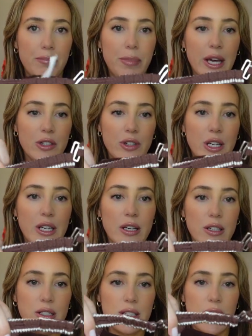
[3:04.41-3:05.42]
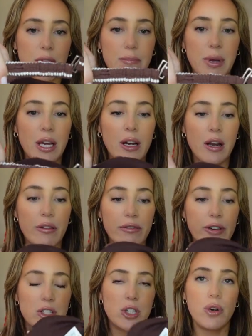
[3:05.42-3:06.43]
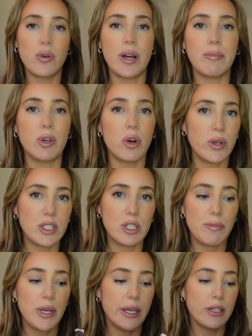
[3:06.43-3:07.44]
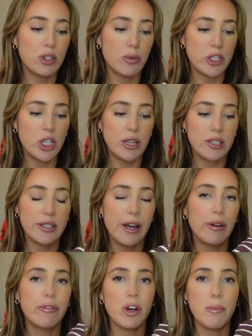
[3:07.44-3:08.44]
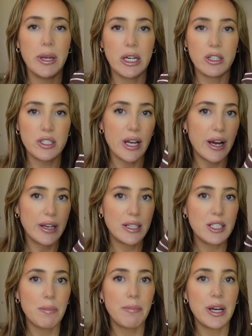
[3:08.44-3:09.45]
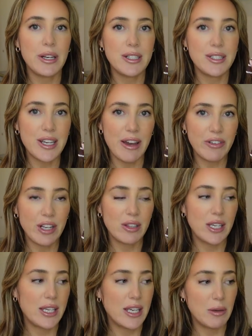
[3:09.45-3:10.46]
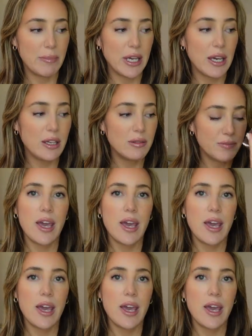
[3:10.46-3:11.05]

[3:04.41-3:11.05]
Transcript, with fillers: band right here is not big enough, so I'm going to be switching this out for a bigger size, but definitely keeping it.